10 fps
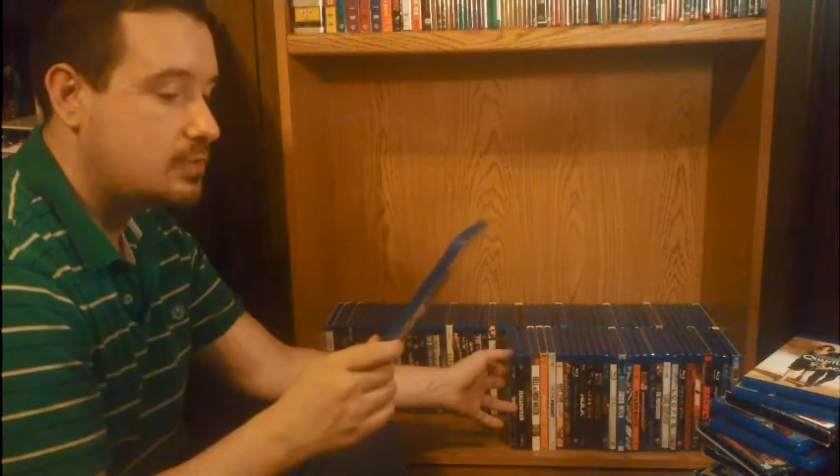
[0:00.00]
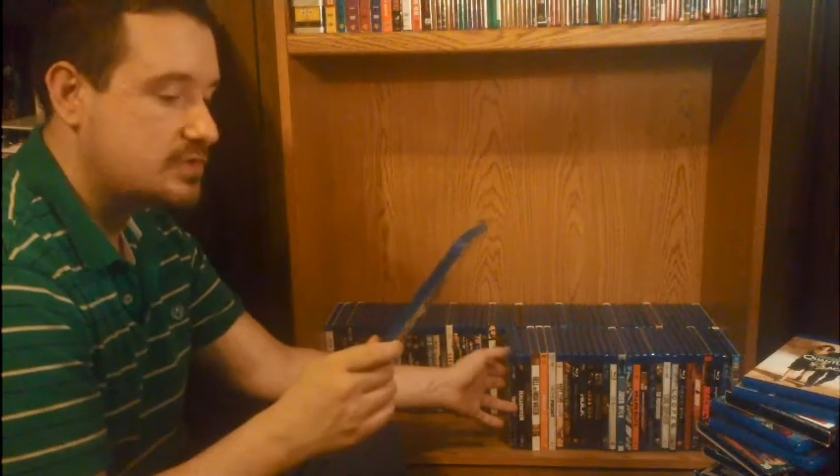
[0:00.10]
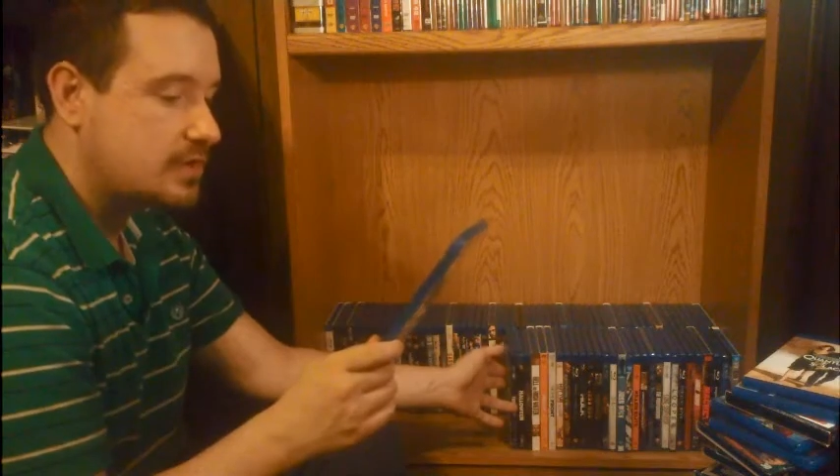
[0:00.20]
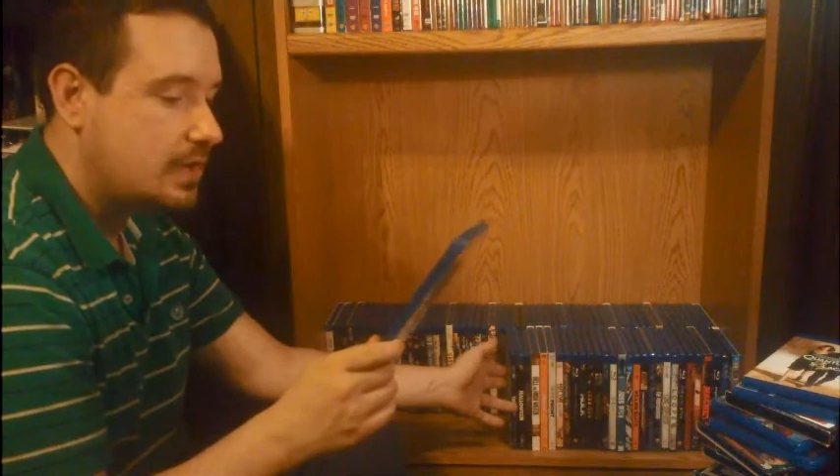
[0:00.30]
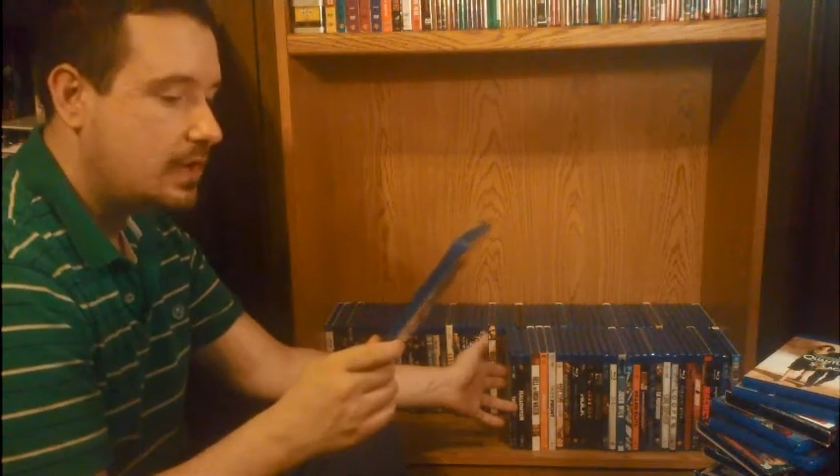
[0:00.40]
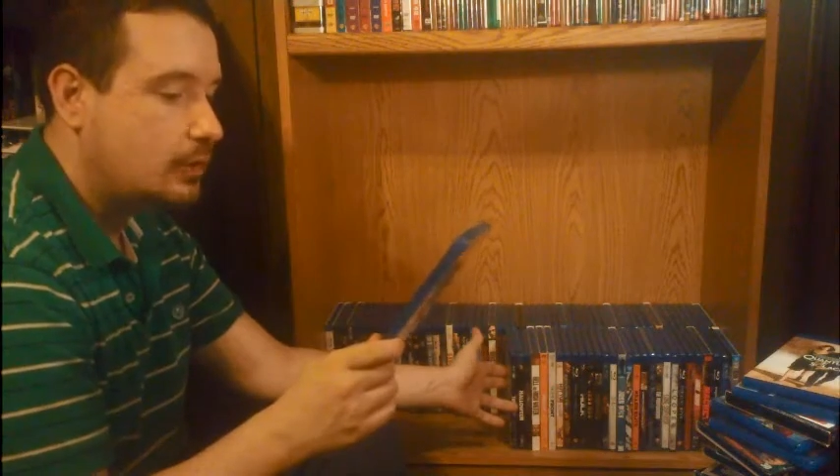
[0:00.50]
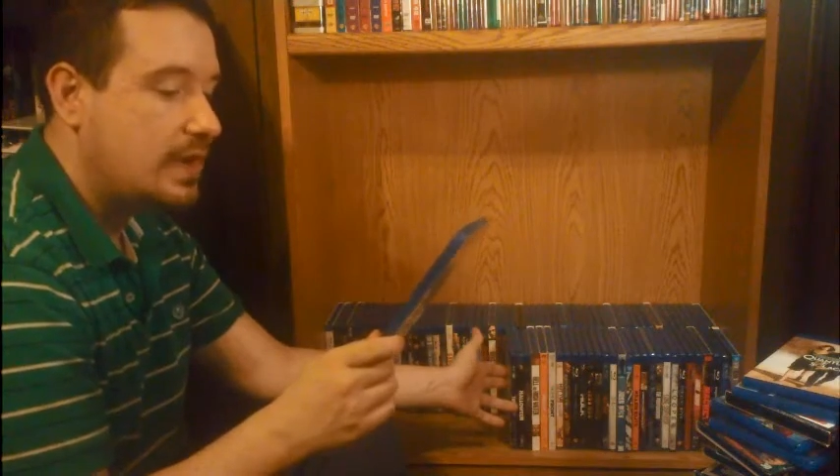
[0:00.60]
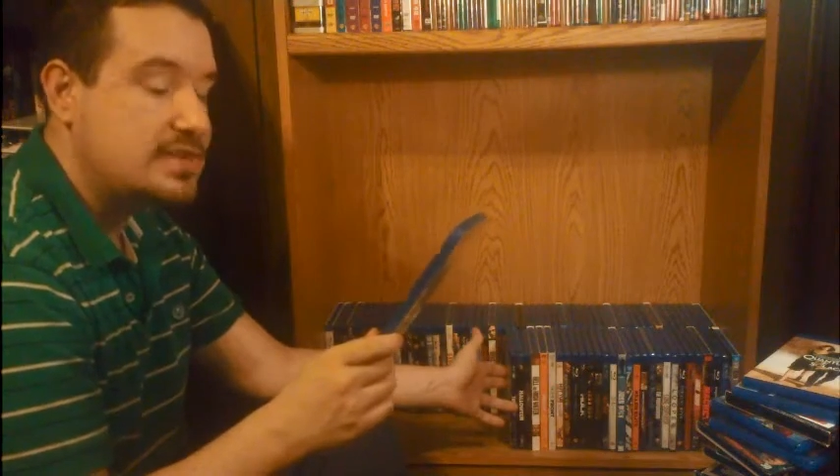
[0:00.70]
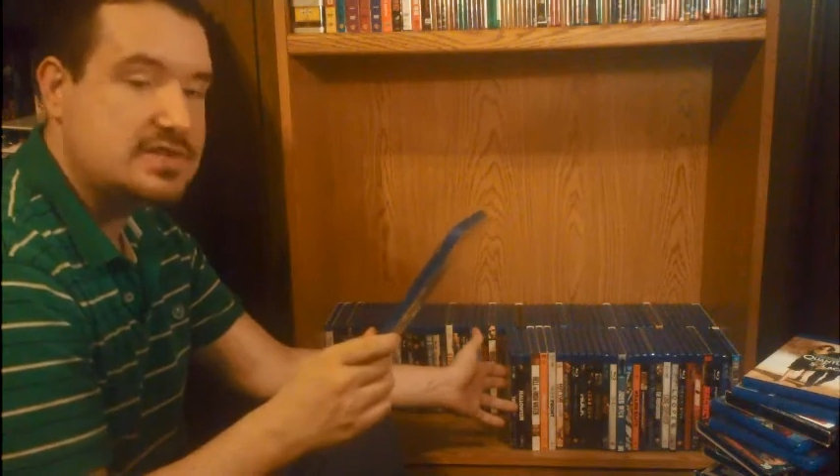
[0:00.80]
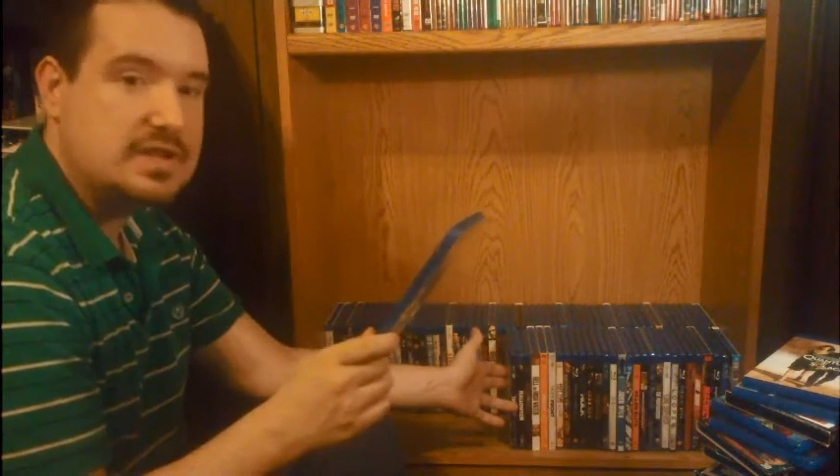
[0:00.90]
it was
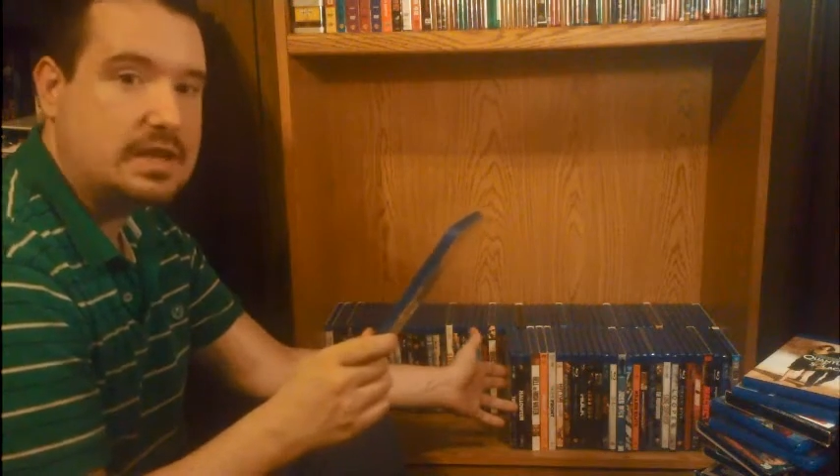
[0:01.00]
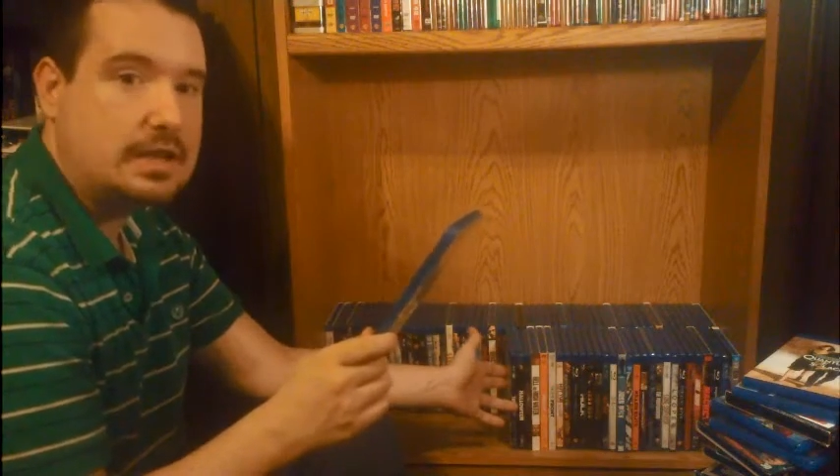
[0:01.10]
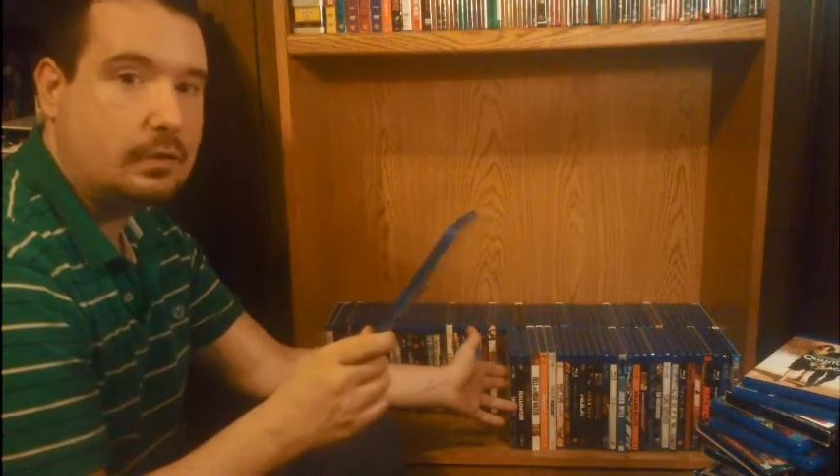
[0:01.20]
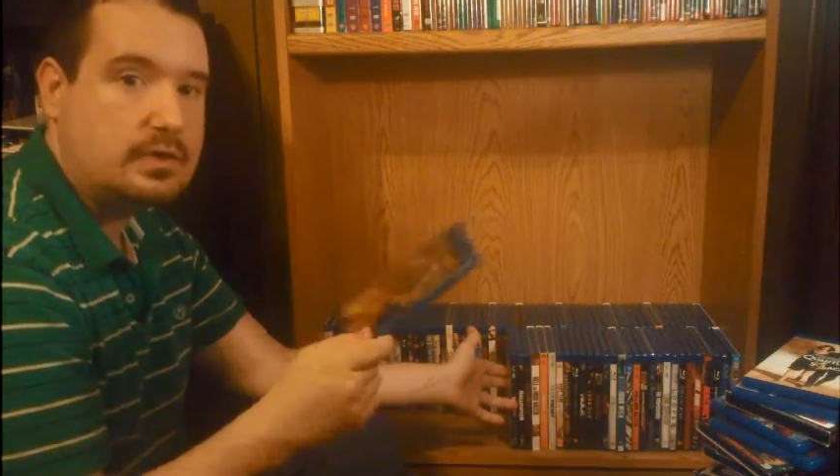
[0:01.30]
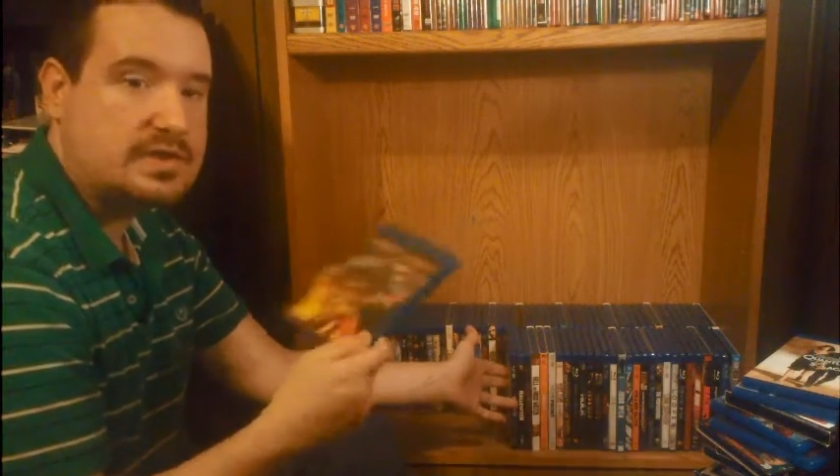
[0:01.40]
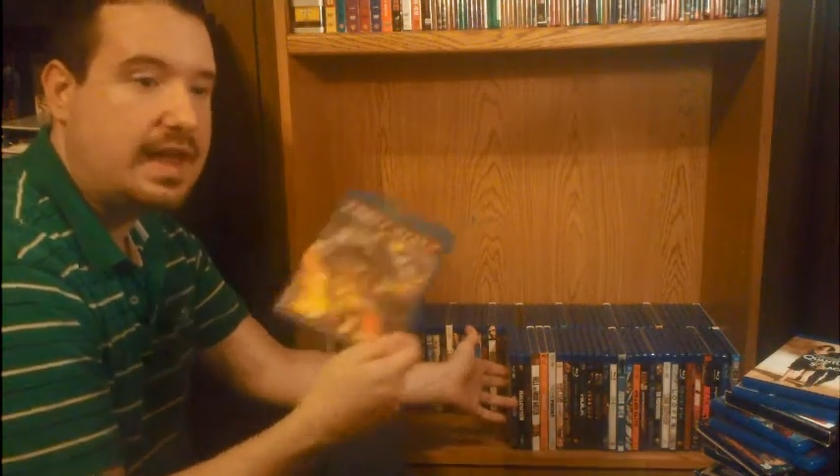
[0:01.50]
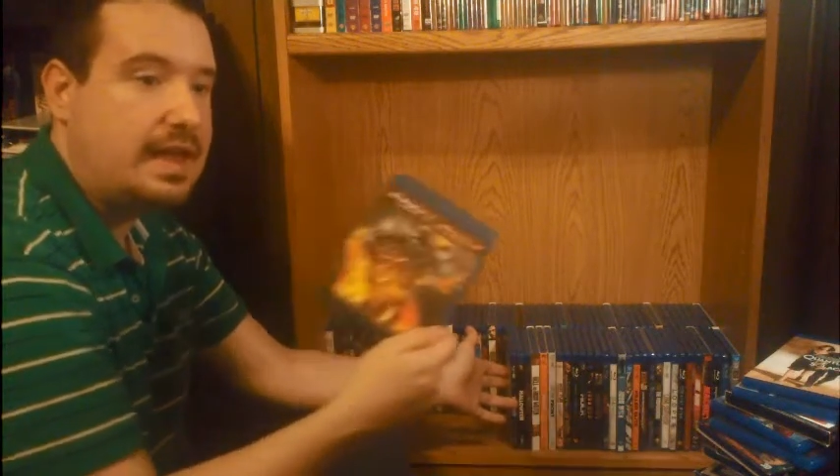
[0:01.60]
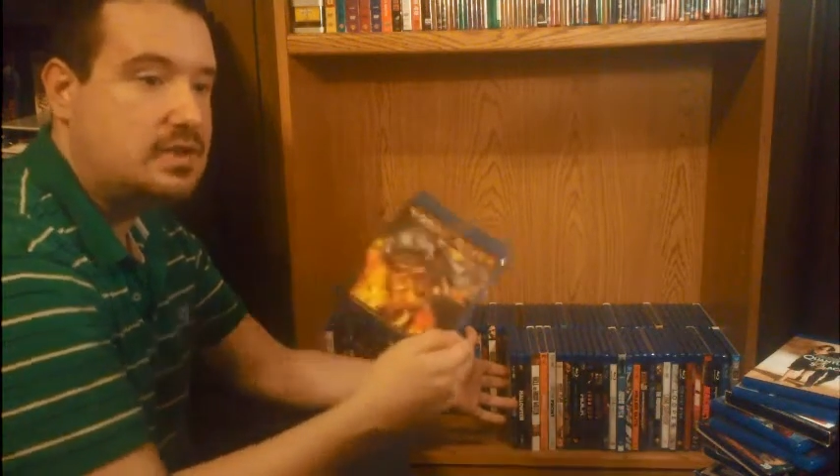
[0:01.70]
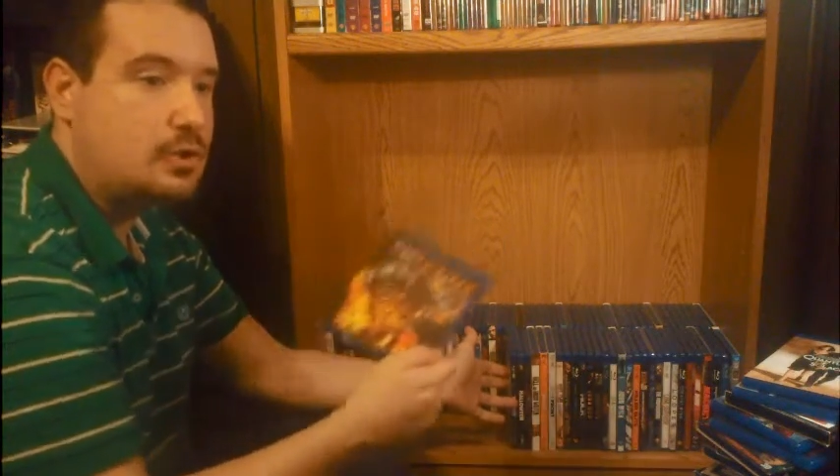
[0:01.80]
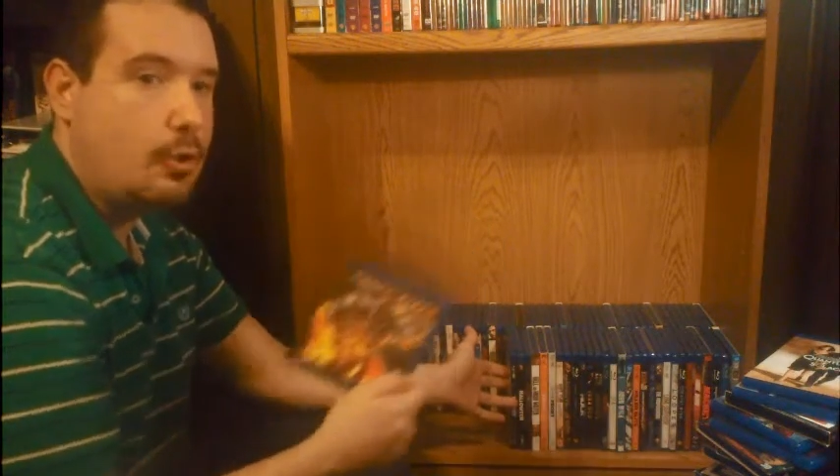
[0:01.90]
great seeing Nicolas
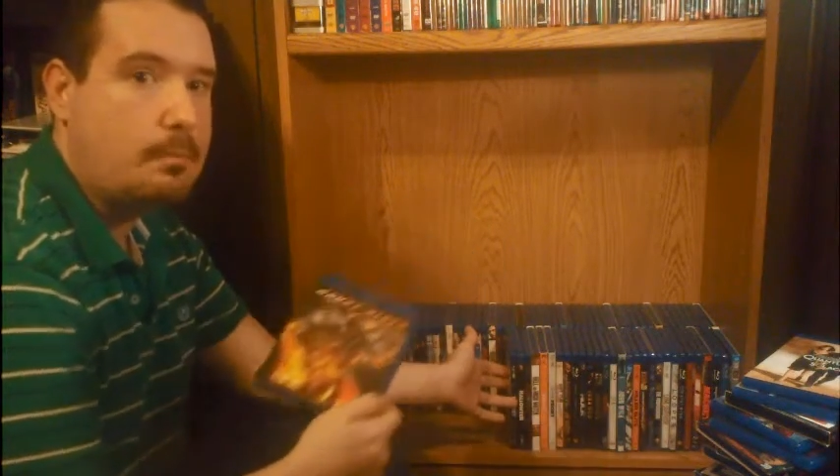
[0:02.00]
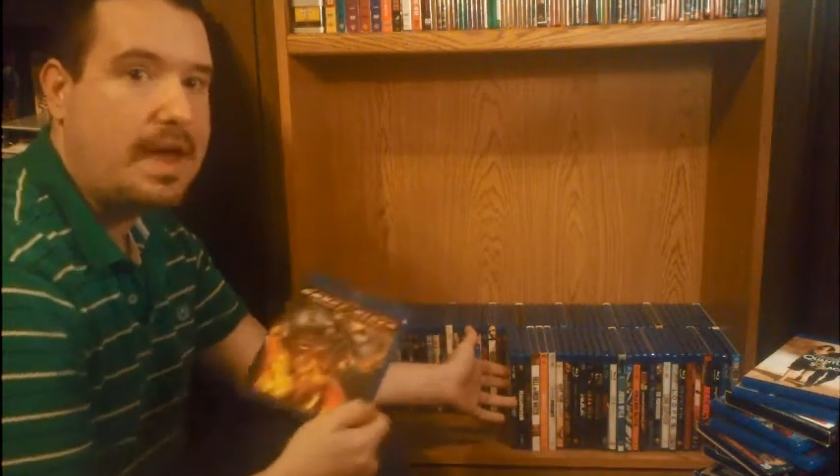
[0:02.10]
Cage going